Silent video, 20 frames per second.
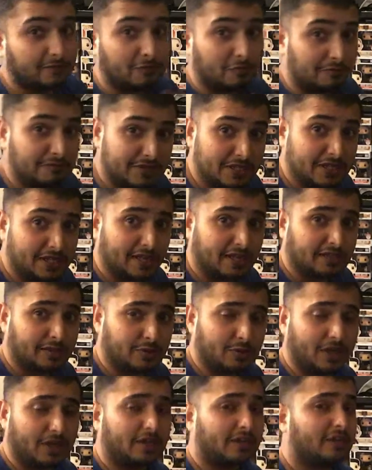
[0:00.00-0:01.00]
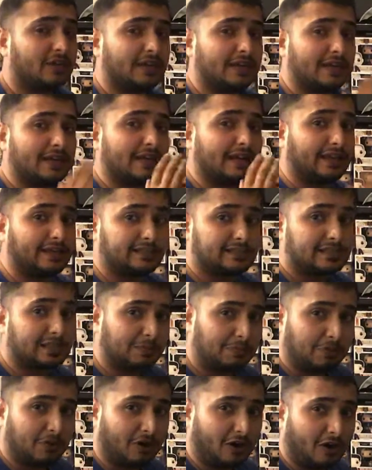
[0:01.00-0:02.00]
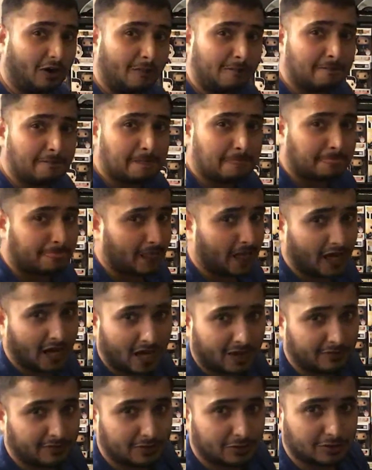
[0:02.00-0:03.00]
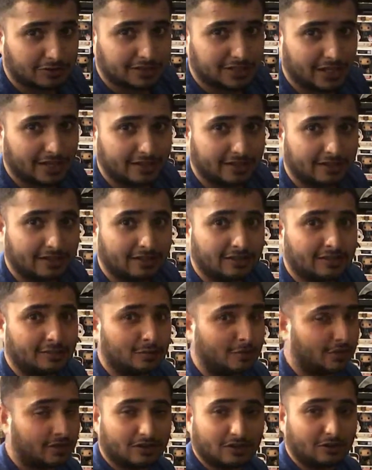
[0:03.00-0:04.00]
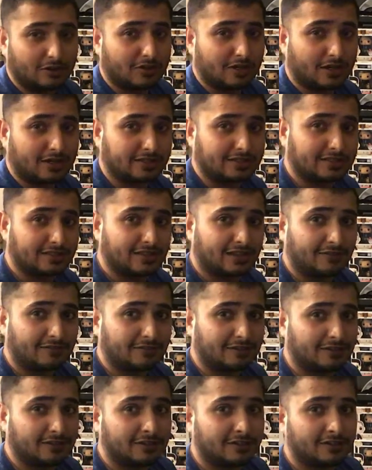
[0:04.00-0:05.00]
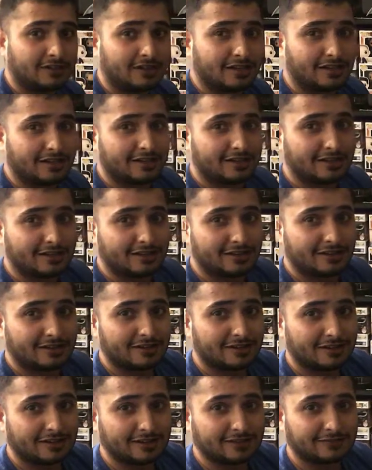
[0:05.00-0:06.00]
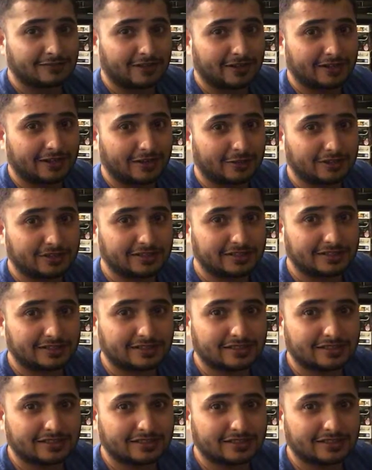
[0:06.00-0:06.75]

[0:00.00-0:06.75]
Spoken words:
for me anyway is the pop. I haven't looked at it. We're gonna look at it together. Let's find out what this